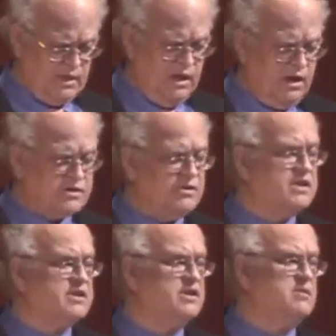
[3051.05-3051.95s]
And so
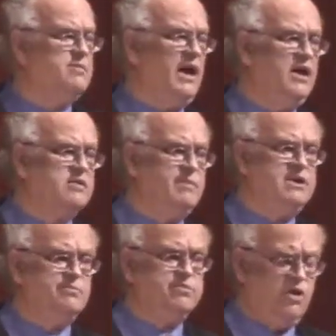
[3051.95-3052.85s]
this system has been
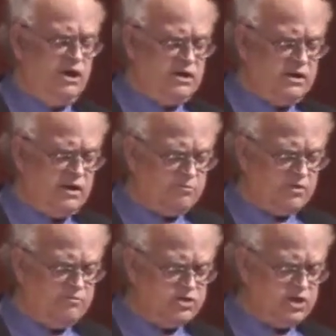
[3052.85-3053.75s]
deployed on a number
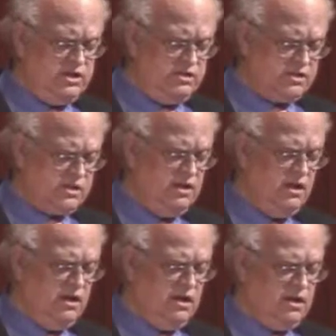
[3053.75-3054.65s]
of machines
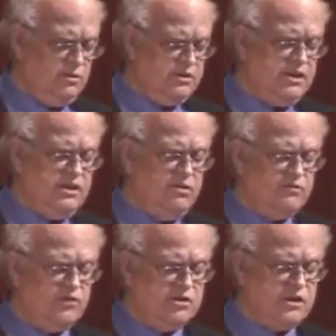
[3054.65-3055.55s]
uh, within the
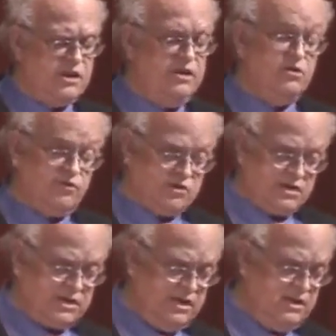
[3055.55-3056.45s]
university,
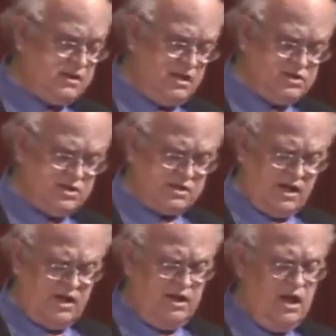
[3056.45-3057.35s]
universities, I should
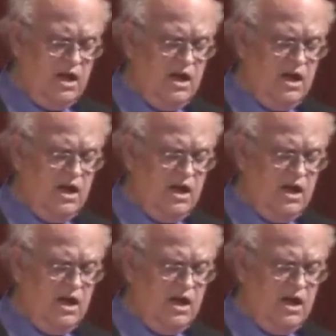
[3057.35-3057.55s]
say,